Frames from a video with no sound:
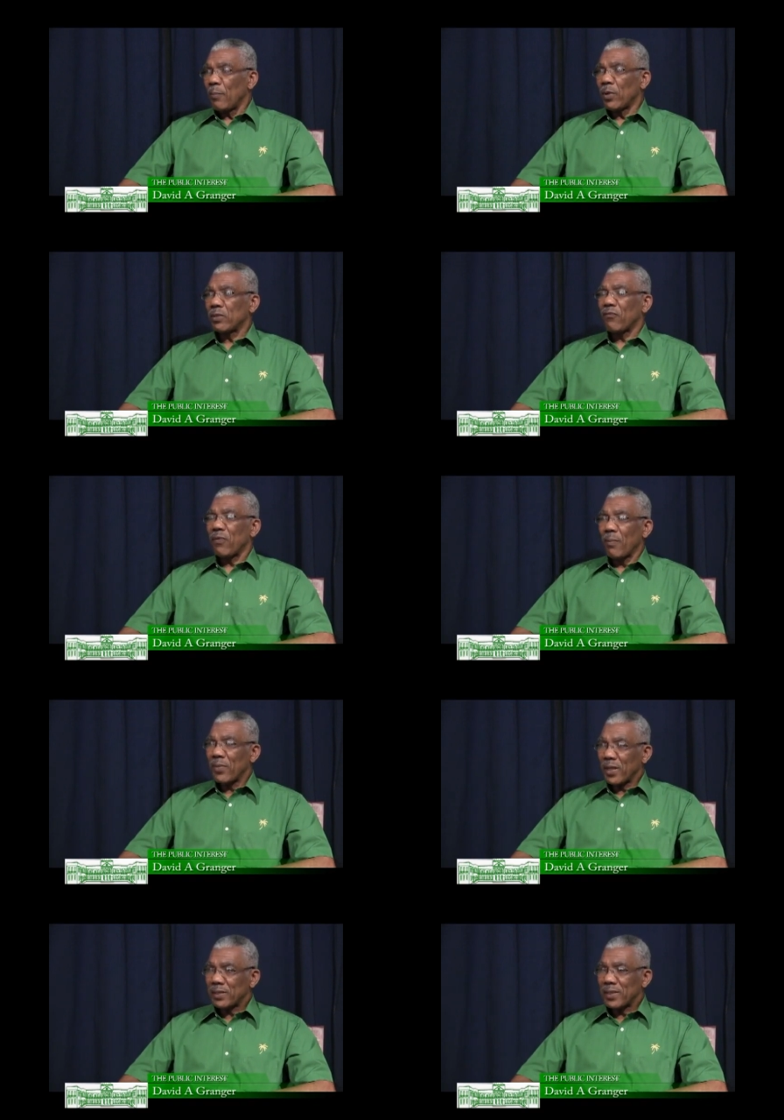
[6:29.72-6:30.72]
But from
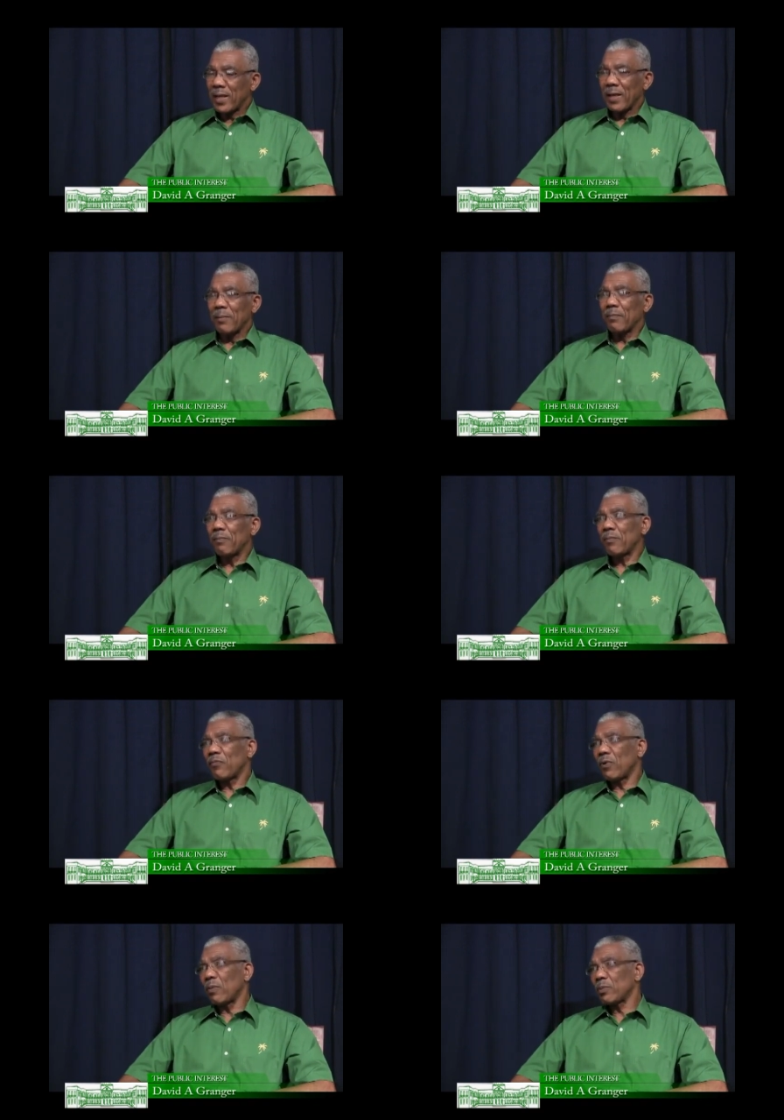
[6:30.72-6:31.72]
that time,
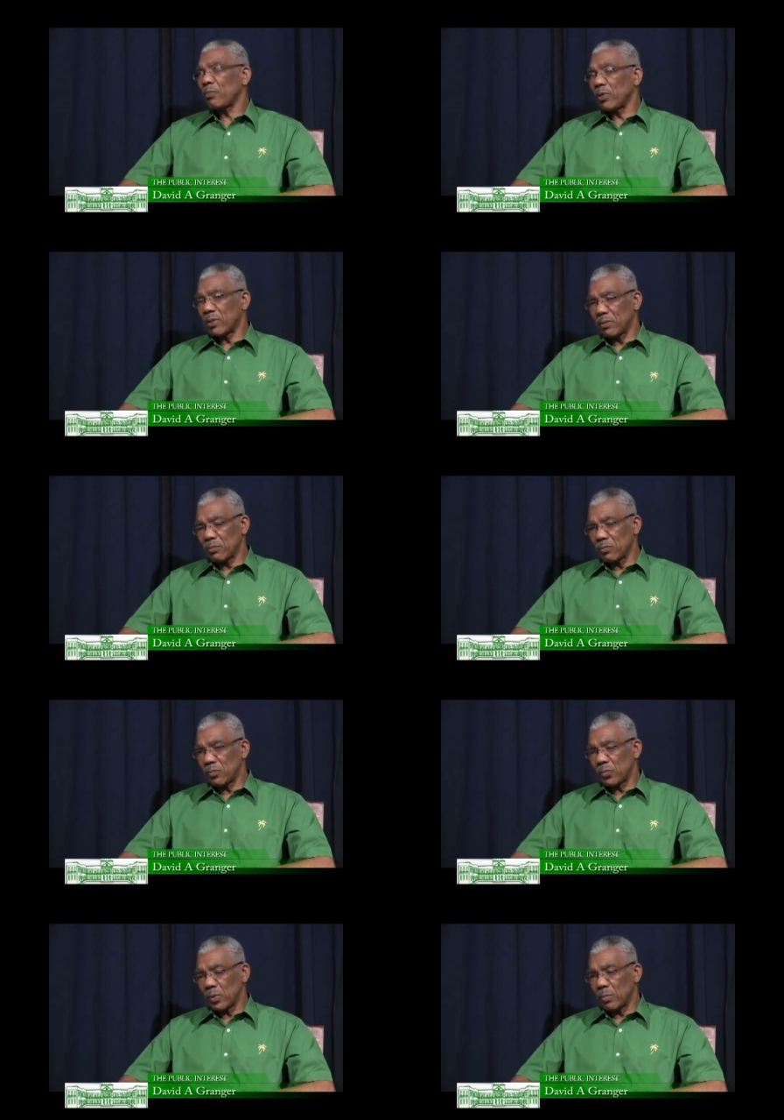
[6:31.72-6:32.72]
Forbes
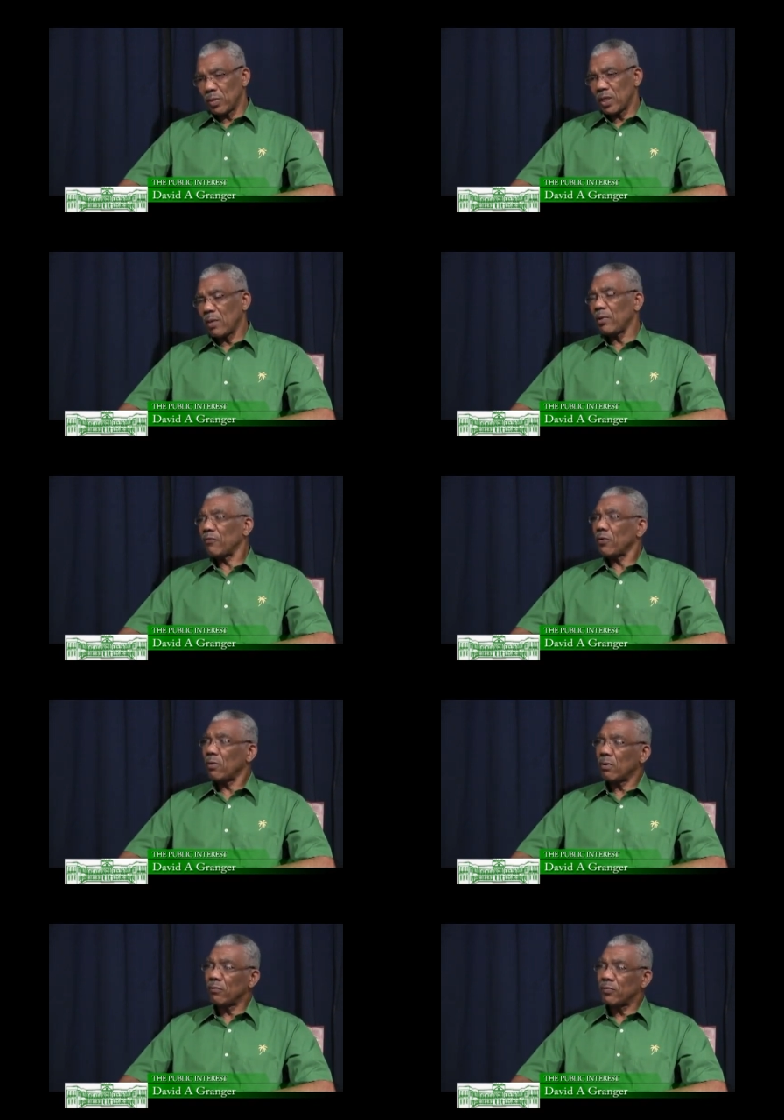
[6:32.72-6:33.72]
Burnham became
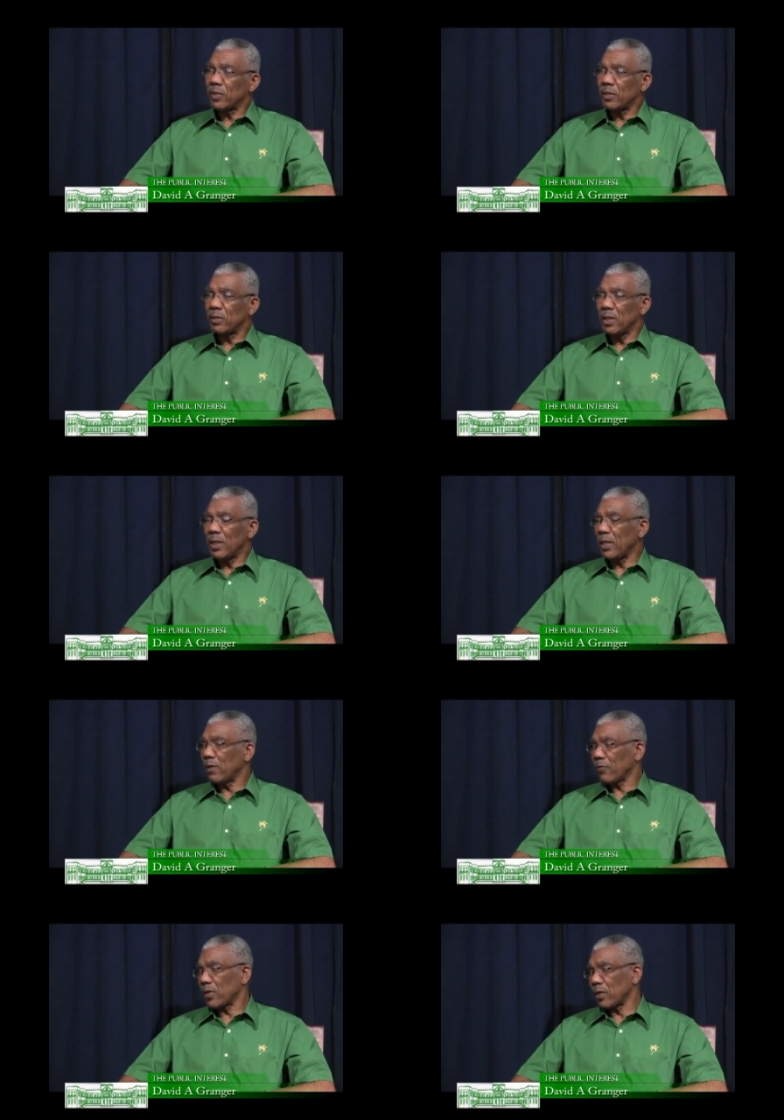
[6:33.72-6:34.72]
involved in the League
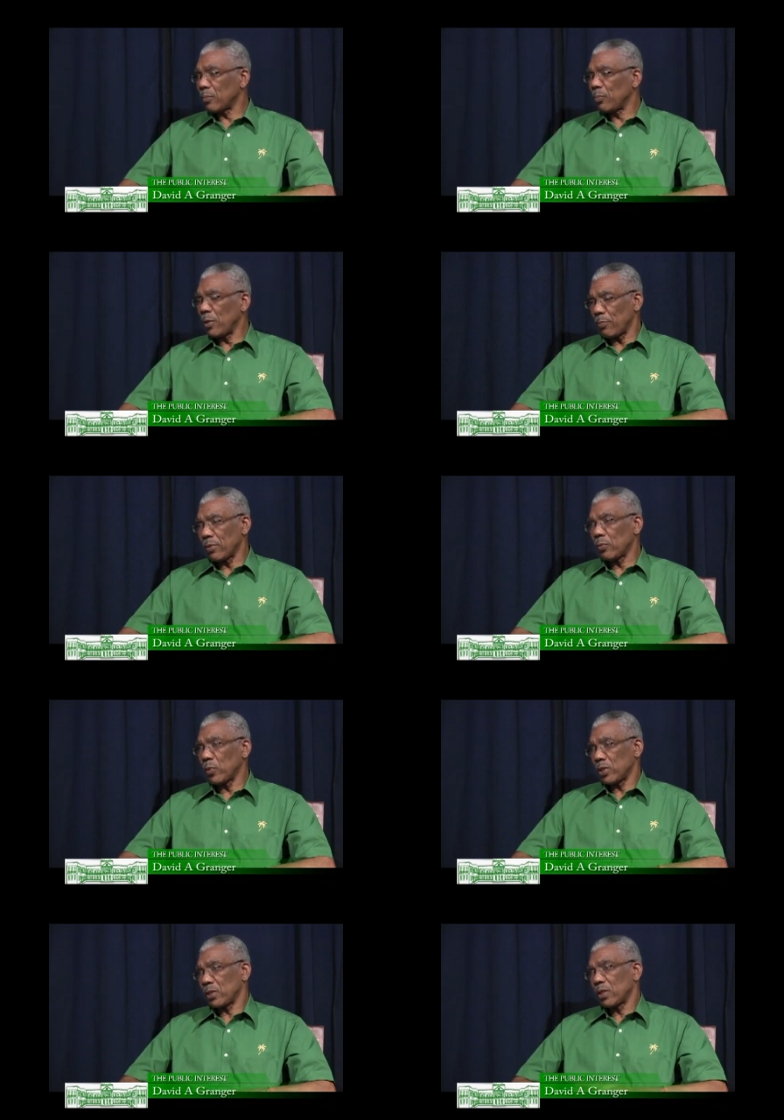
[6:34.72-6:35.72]
of Colored People,
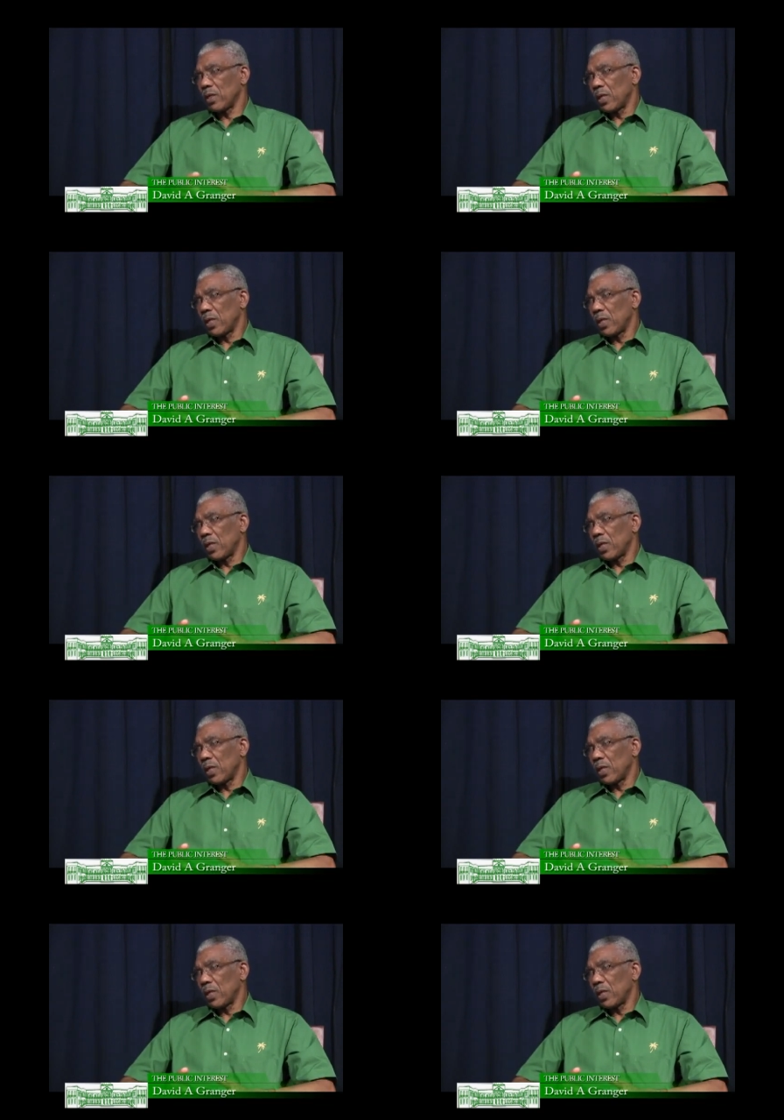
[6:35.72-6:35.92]
which